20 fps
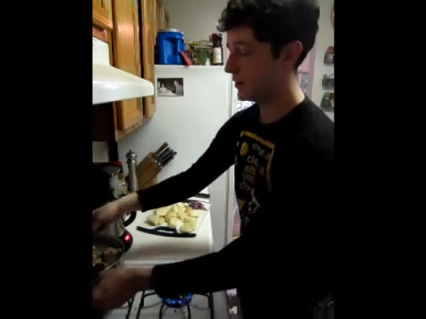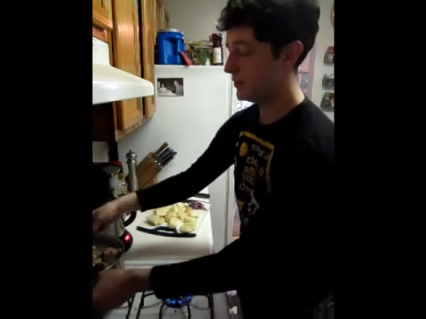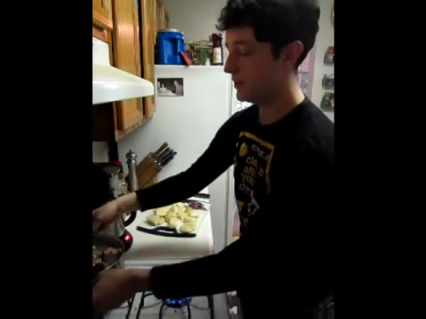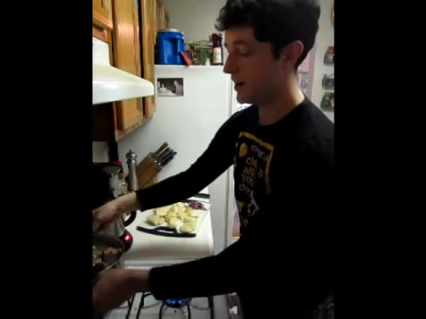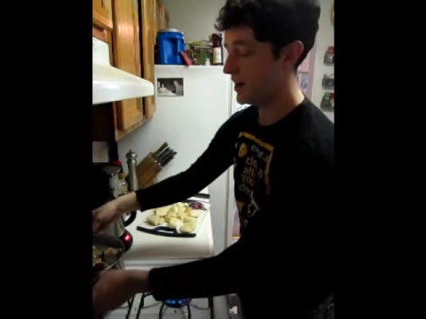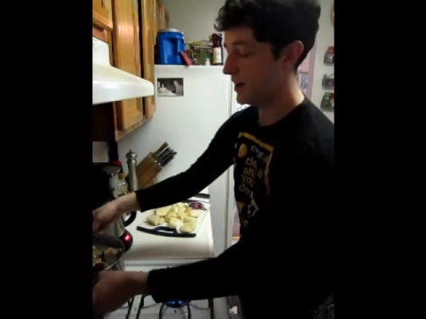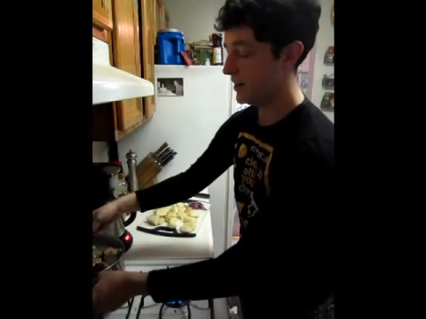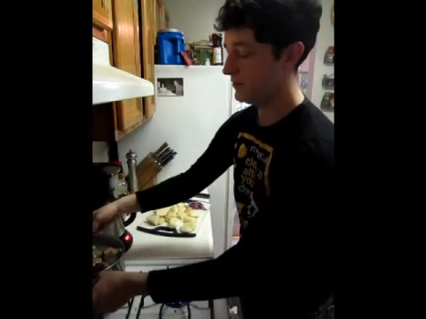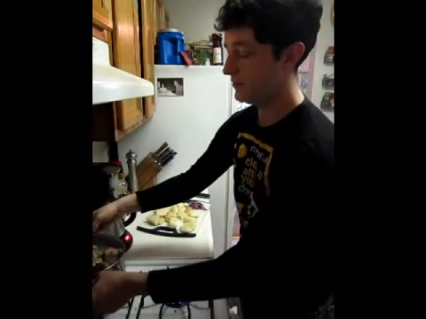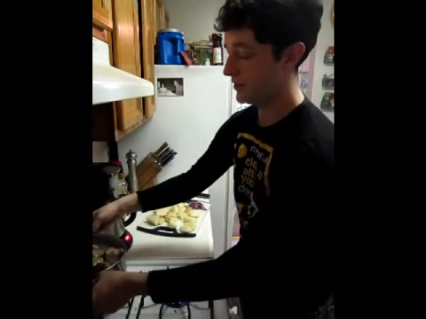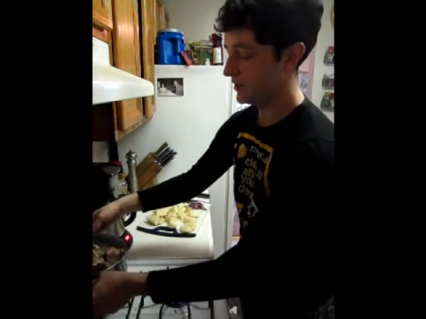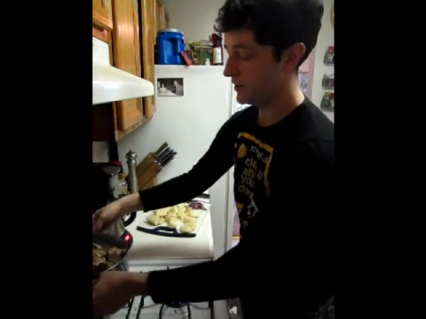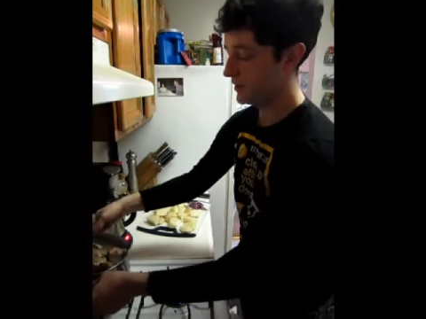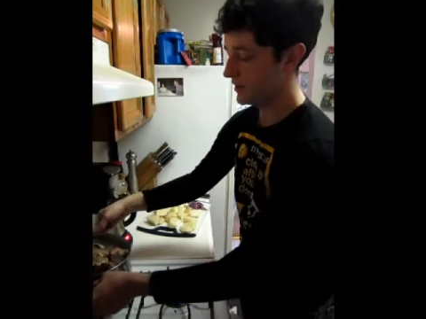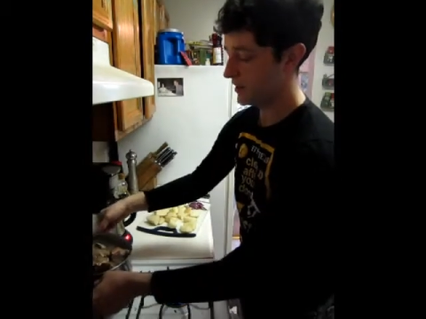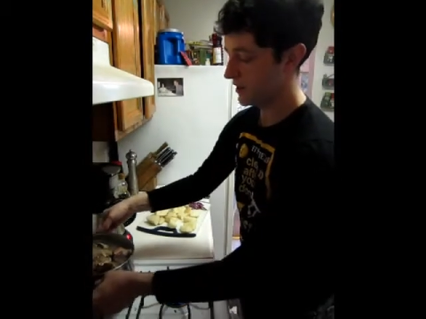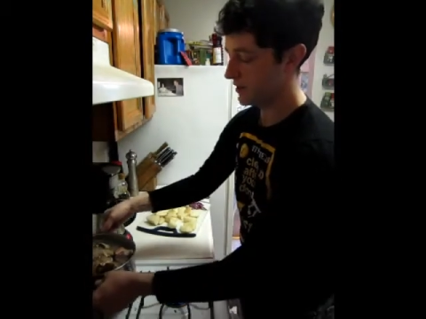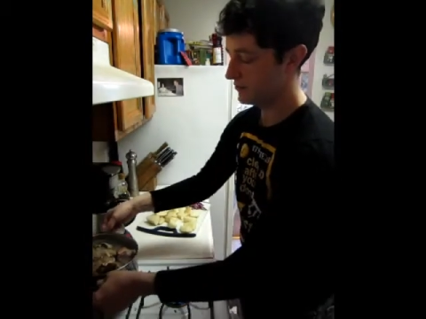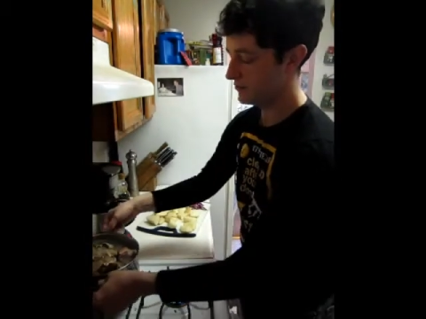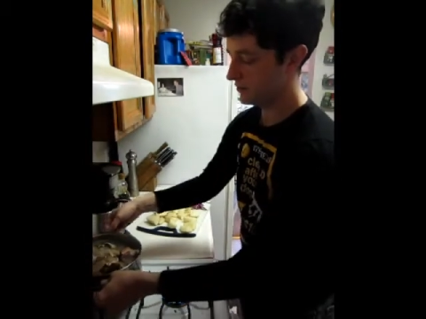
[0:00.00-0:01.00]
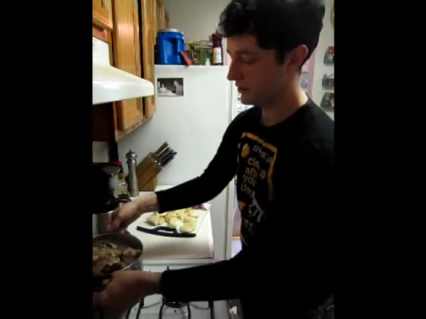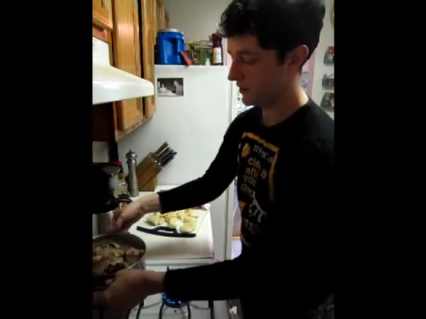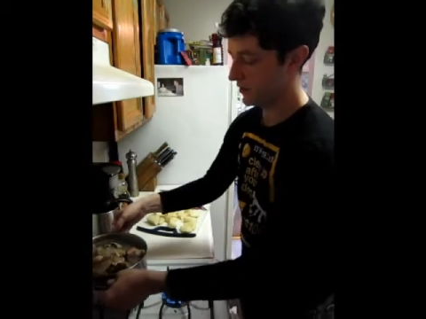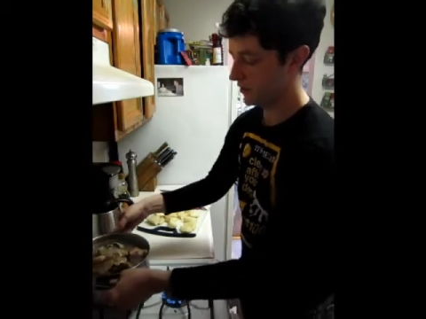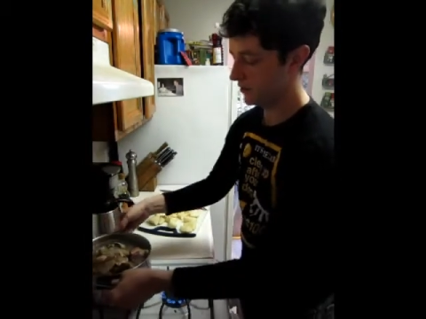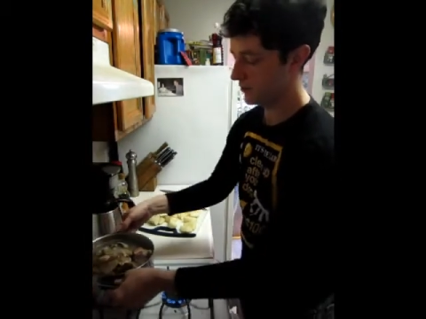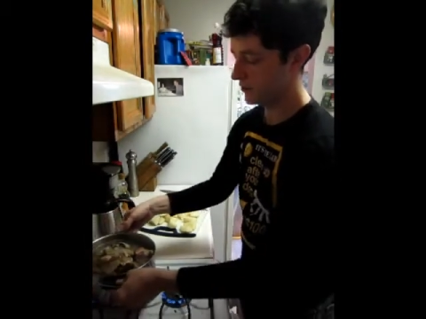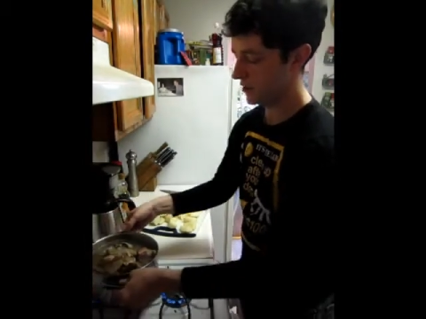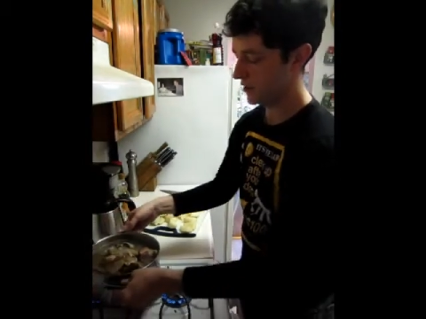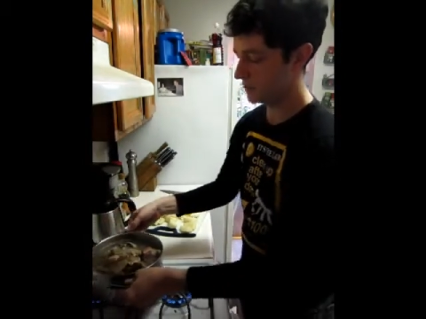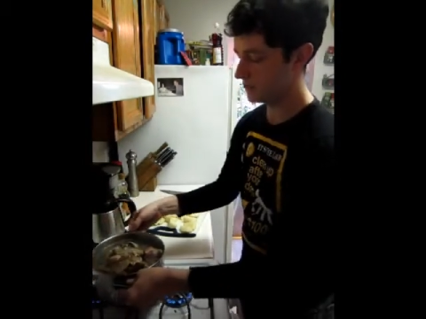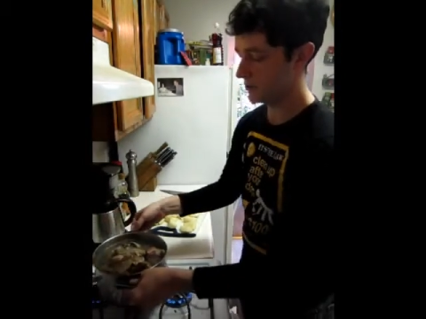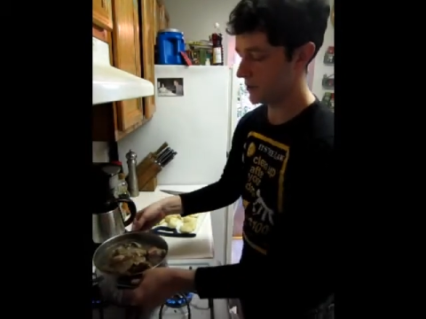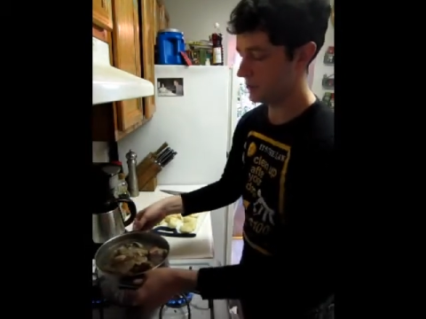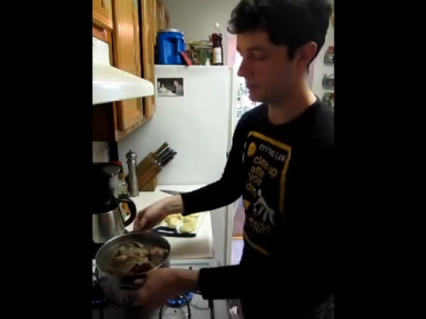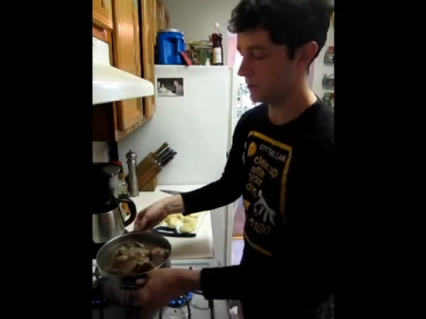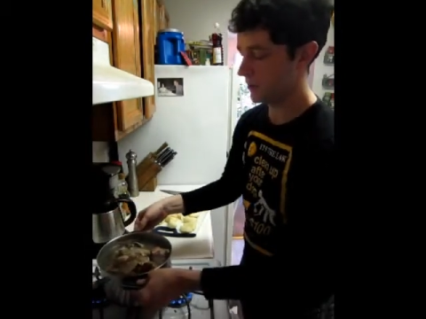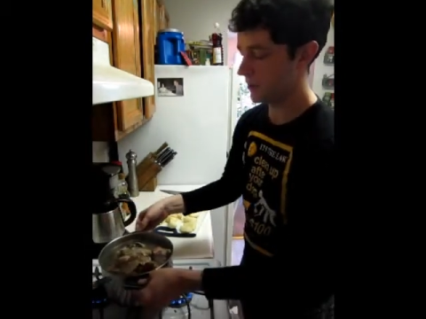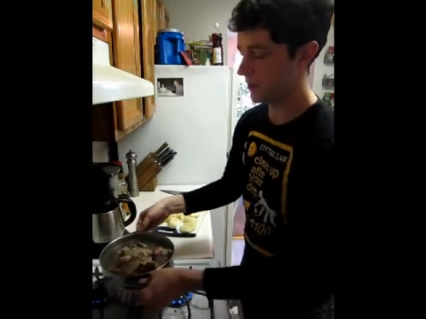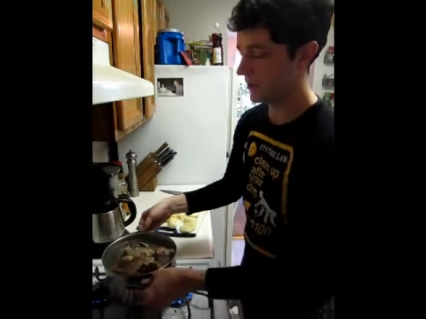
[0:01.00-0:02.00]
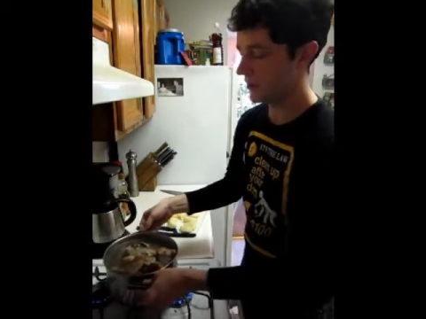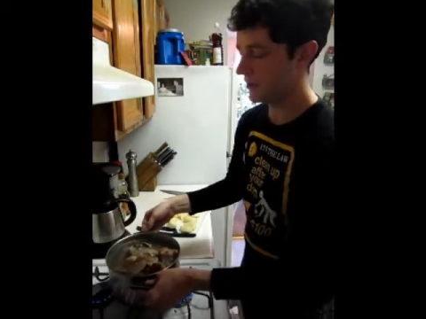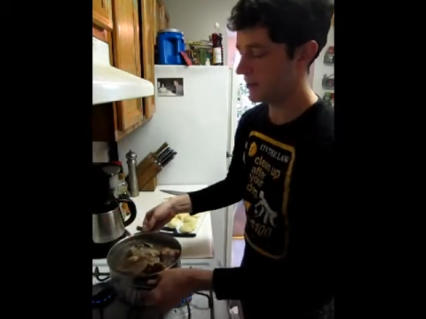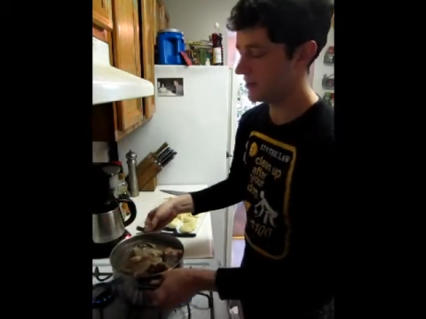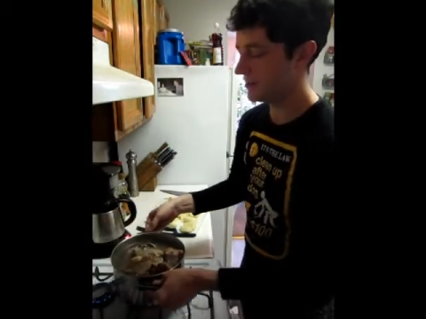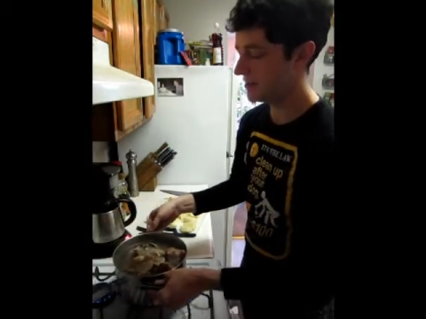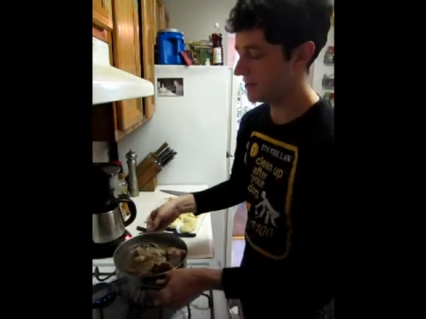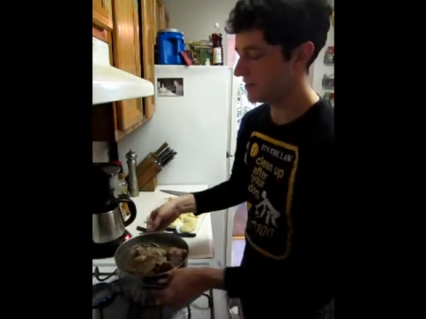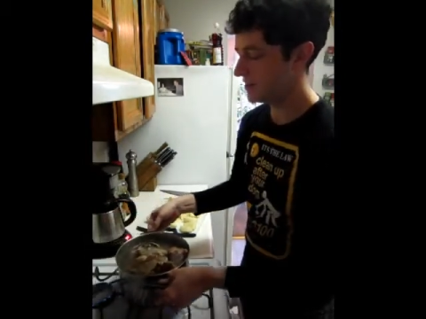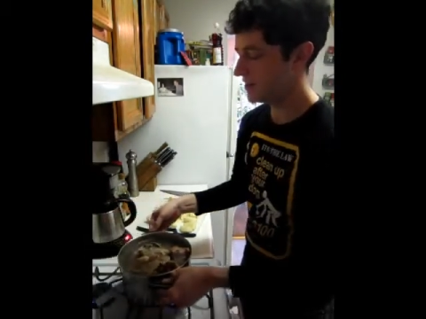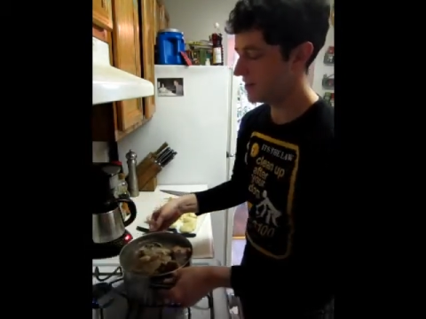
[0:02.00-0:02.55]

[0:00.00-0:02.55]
our pot very carefully onto our front burner.